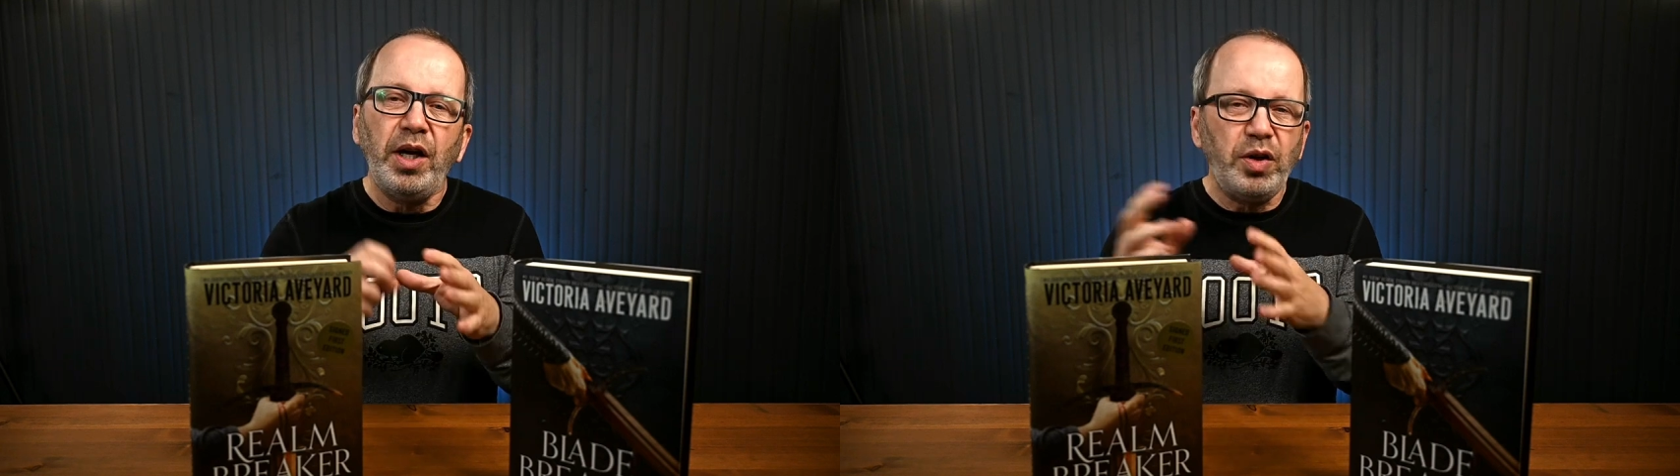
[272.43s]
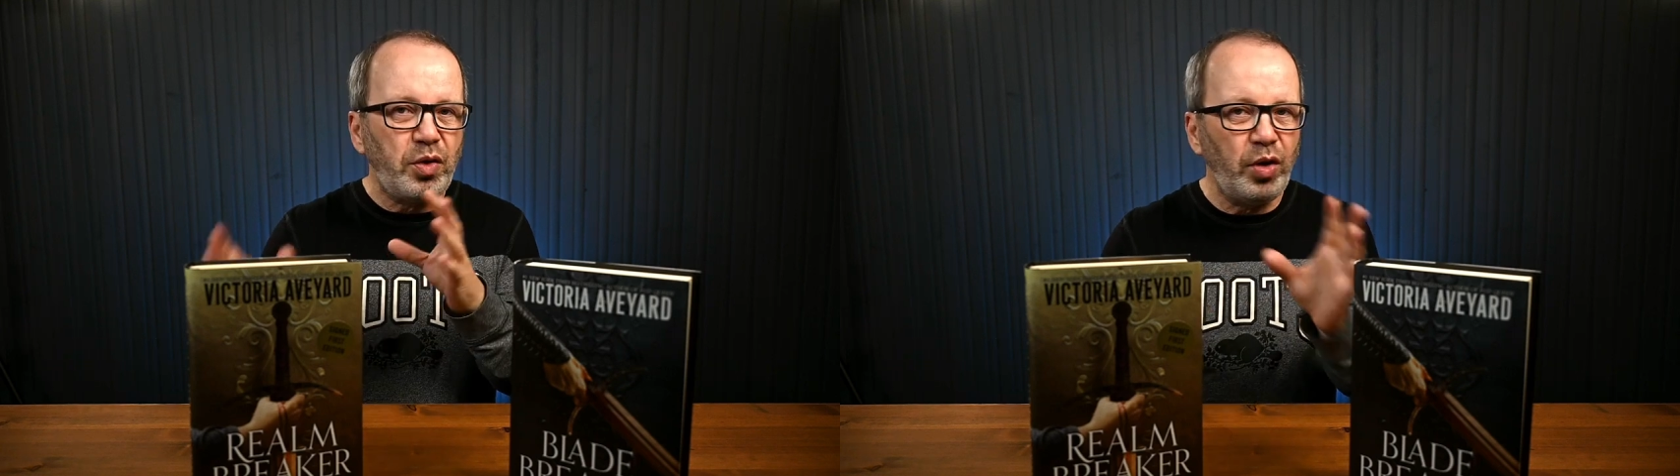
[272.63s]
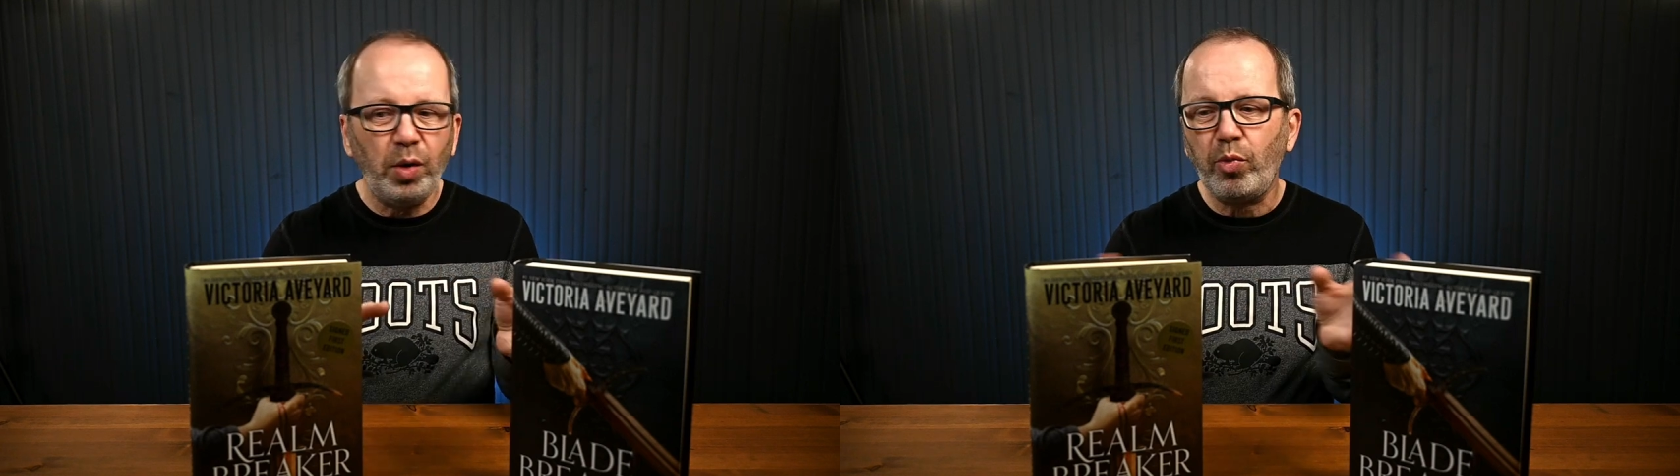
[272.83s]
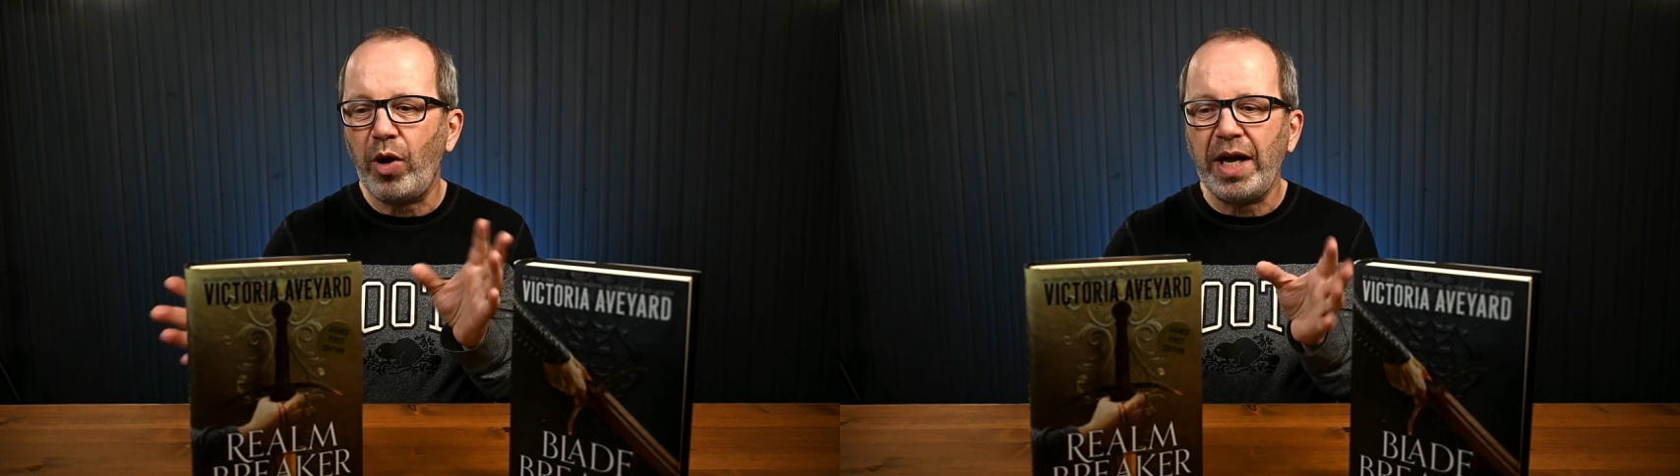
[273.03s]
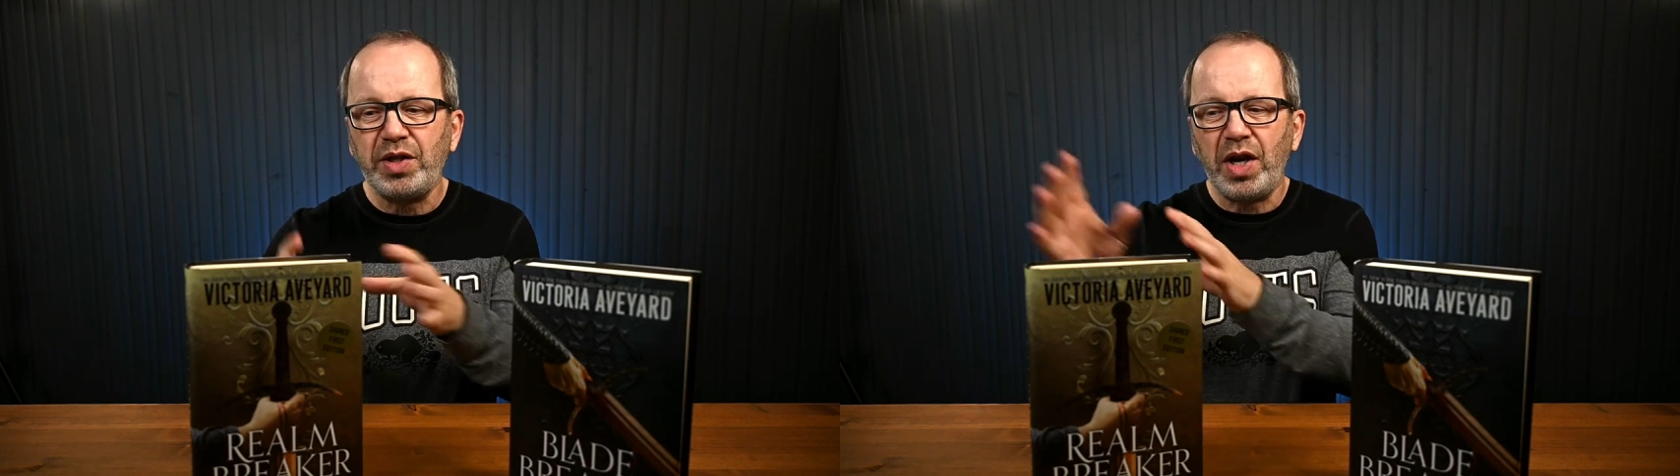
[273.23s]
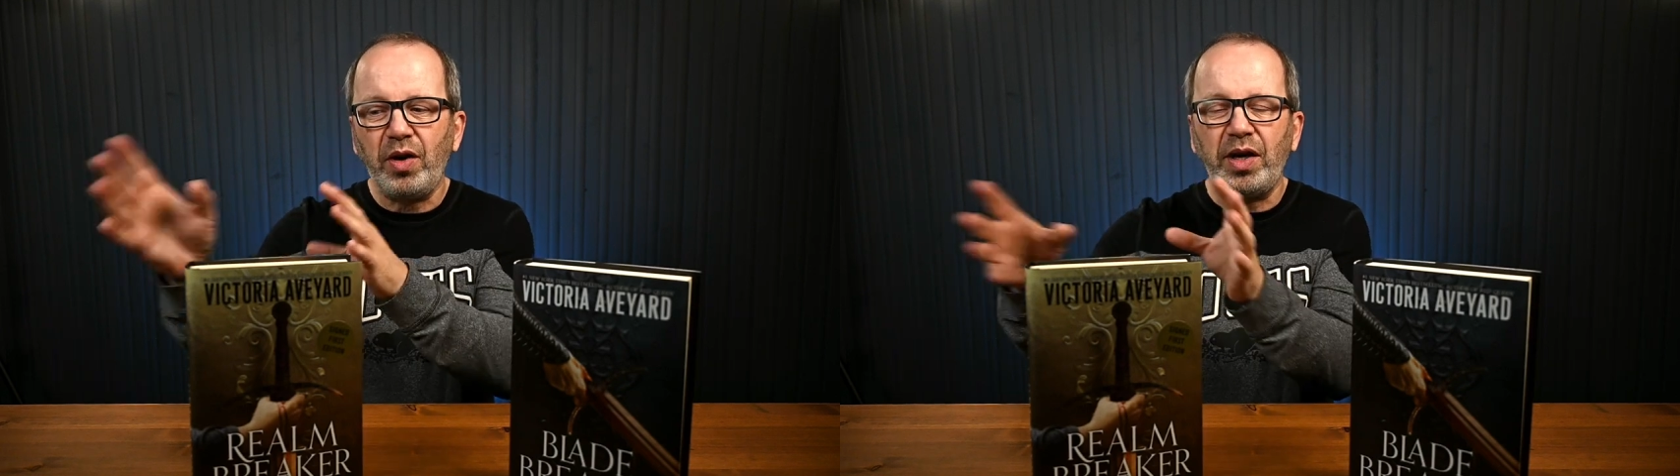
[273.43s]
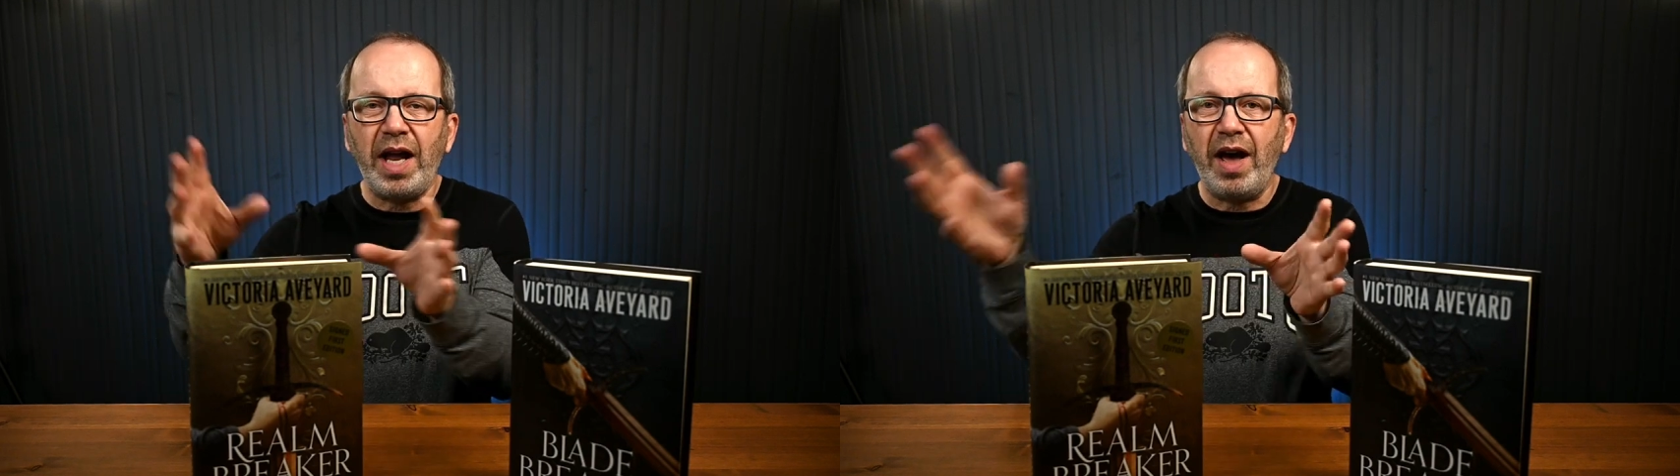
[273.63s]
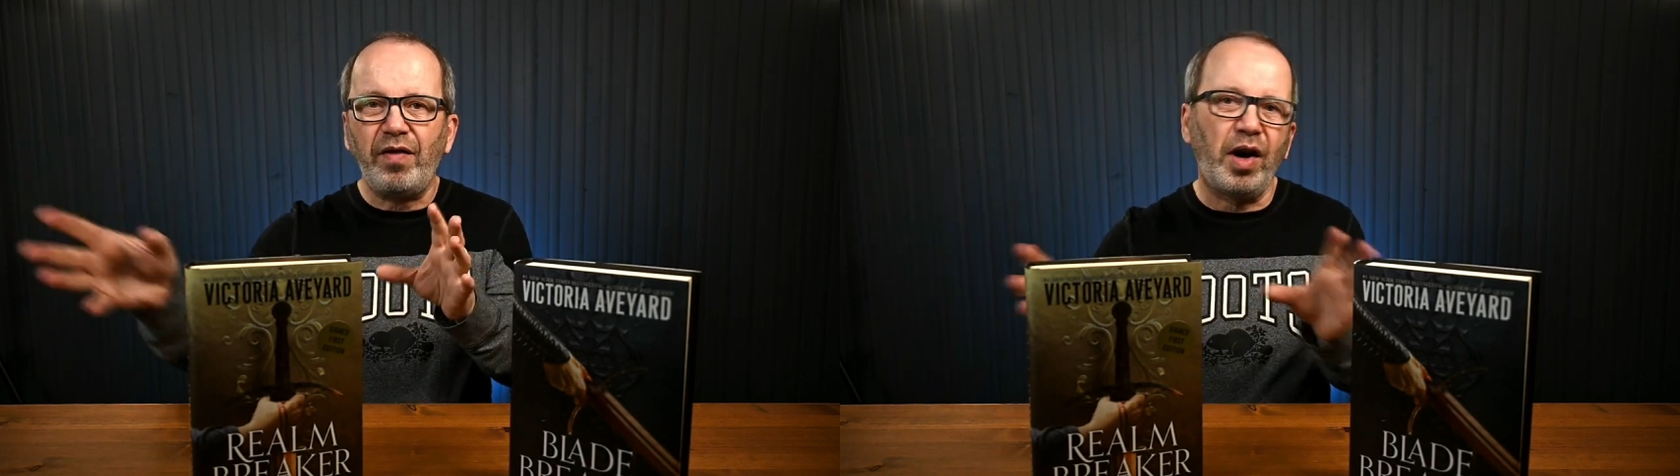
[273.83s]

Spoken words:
You could branch out and have